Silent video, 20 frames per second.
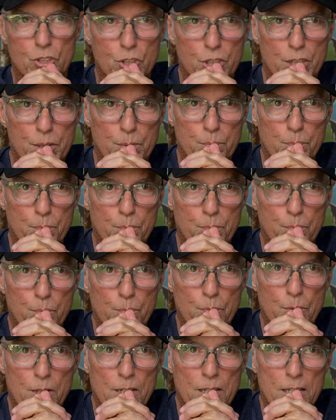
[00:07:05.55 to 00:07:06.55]
Street.
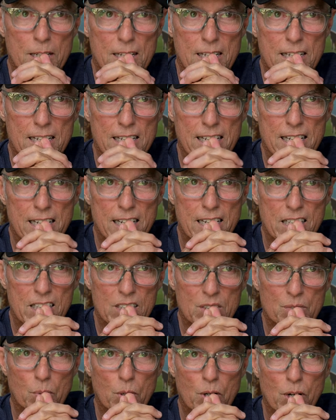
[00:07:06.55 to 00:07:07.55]
And it
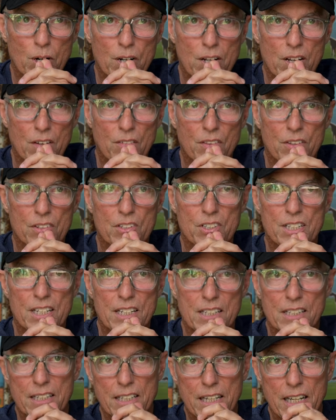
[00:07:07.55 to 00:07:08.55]
is part of the
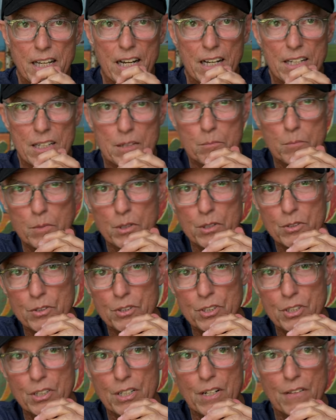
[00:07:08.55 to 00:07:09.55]
Denton County
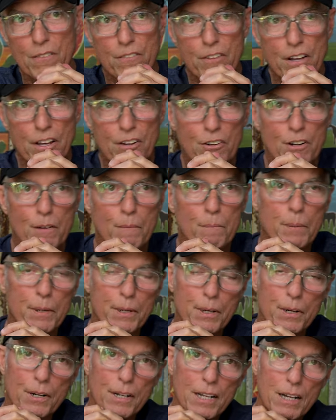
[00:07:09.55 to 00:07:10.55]
Military Veteran
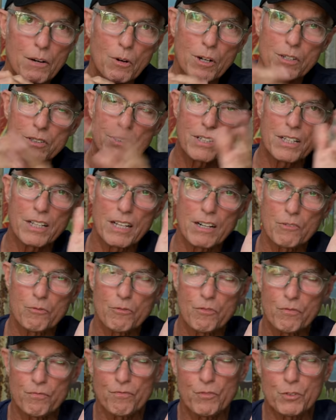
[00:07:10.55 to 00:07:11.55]
Peer Network. Say that
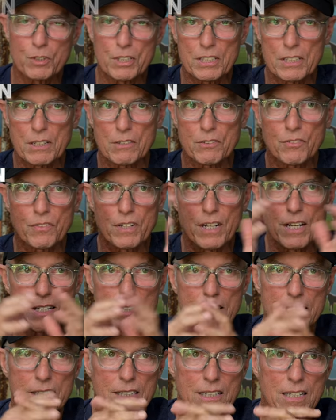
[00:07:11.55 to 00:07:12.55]
three times
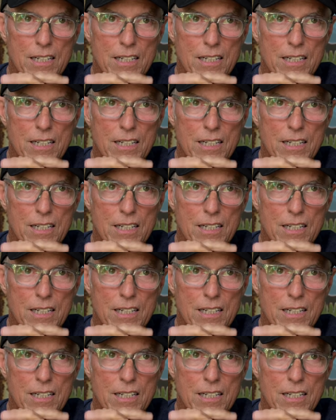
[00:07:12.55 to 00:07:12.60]
fast.